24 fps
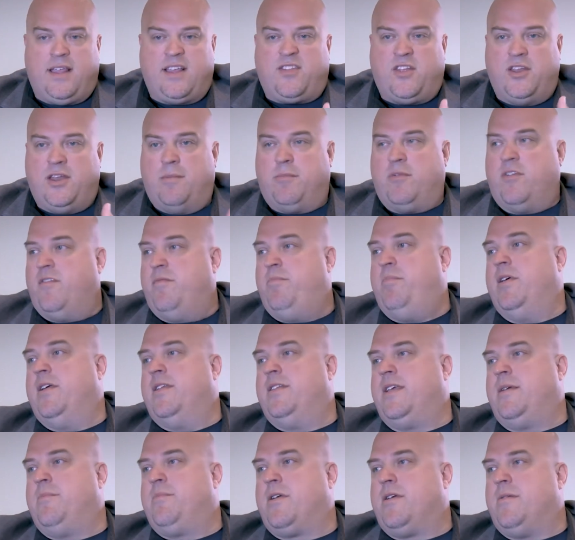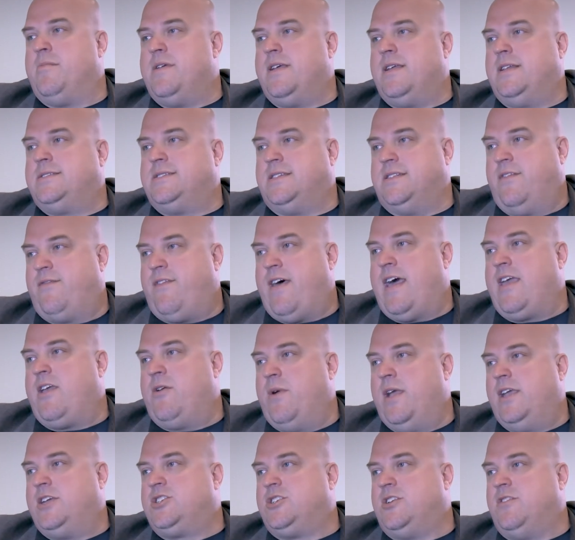like the number of building permits and the
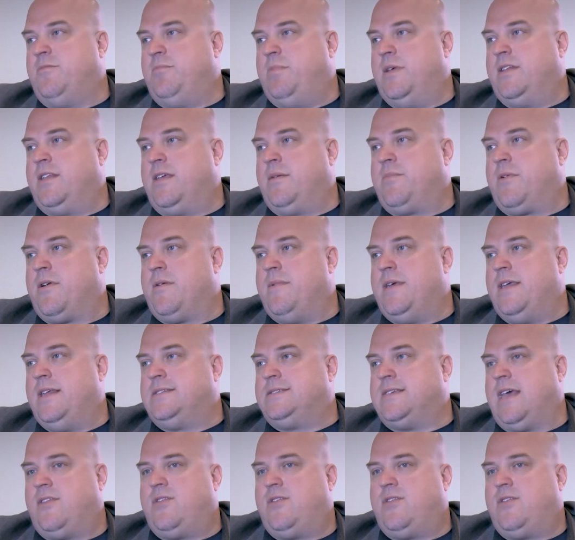valuation of building permits.